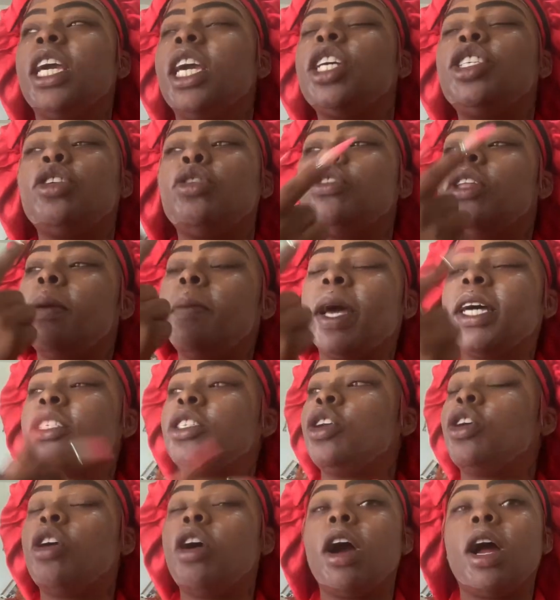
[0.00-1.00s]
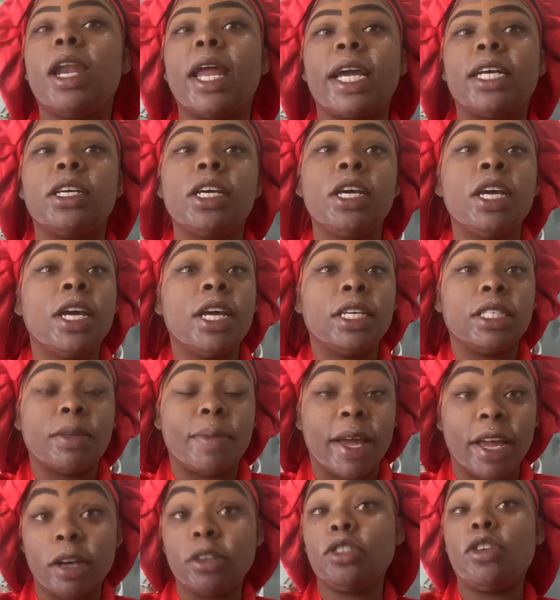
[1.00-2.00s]
Get your dumb ass in the car. Like,
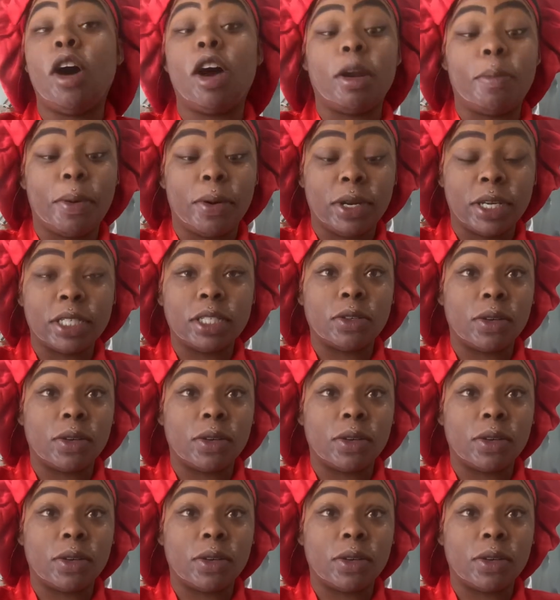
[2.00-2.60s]
somebody else called the police.